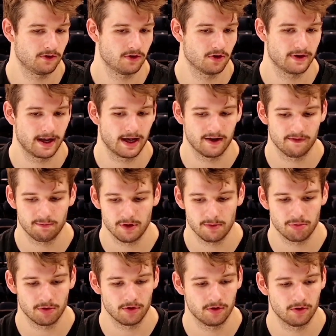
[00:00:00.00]
to have
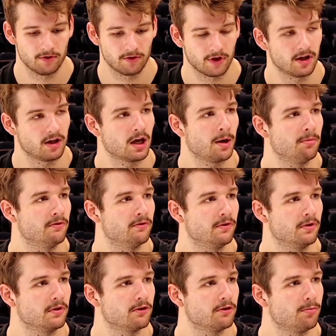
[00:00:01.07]
people like coming for
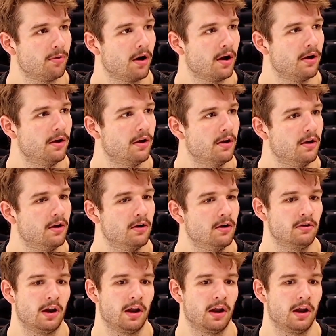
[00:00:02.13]
your spot, right?